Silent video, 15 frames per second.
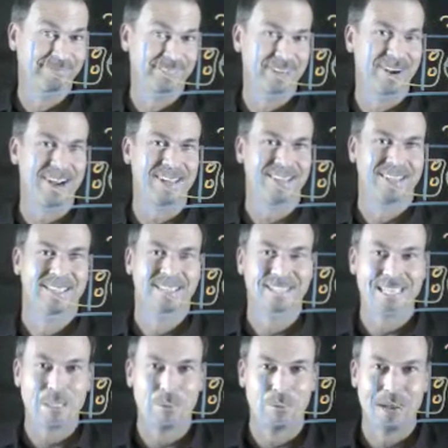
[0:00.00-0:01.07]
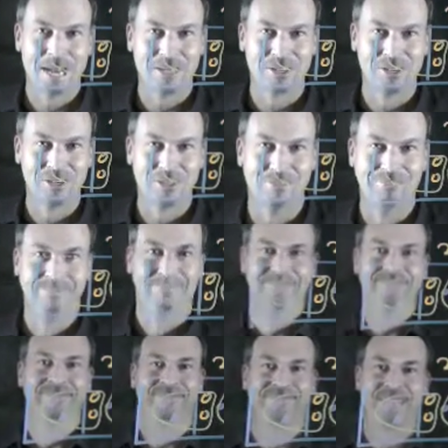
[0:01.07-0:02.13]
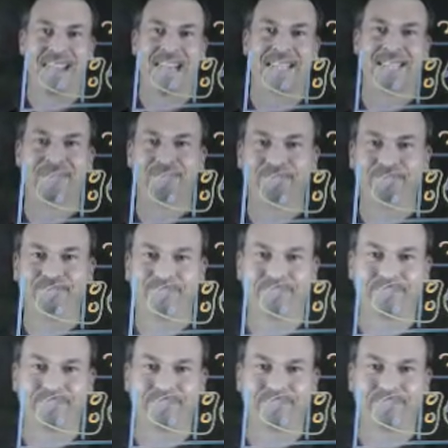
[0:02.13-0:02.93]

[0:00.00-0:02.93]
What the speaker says: All right, see you in part two. Thanks.